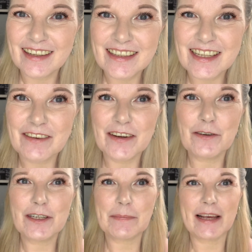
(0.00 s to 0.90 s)
So it
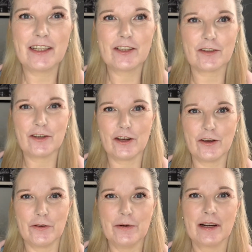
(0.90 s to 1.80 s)
all depends on
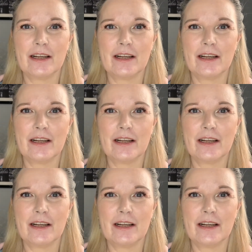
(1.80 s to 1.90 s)
you,